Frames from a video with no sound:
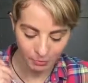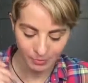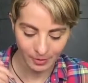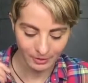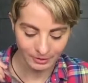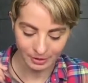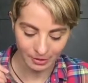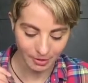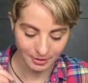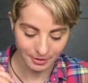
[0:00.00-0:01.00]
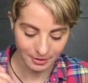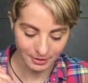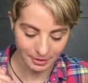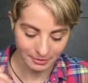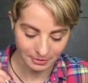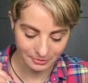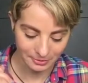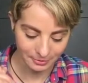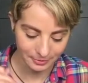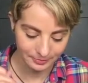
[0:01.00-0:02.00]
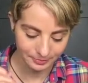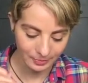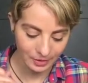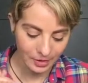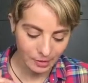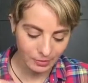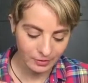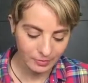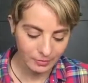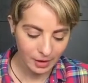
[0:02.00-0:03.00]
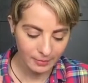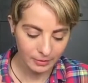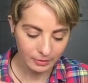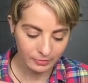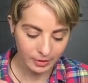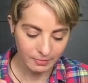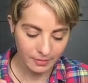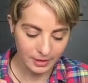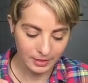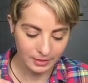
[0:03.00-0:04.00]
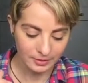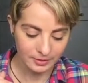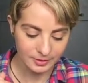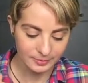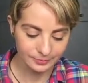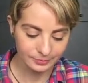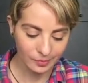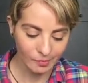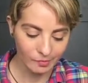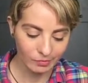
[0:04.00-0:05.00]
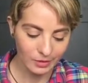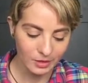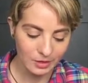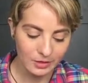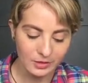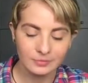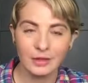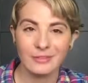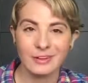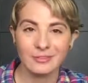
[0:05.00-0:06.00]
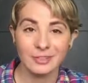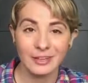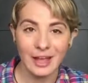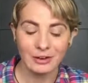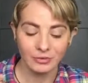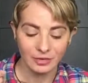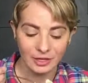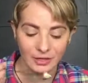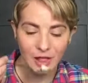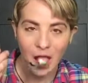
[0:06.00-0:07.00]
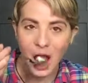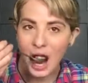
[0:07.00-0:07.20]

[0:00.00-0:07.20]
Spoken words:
Mukbangs are like all the thing now on YouTube. Well, they've been popular for like many years. I find it really aggravating.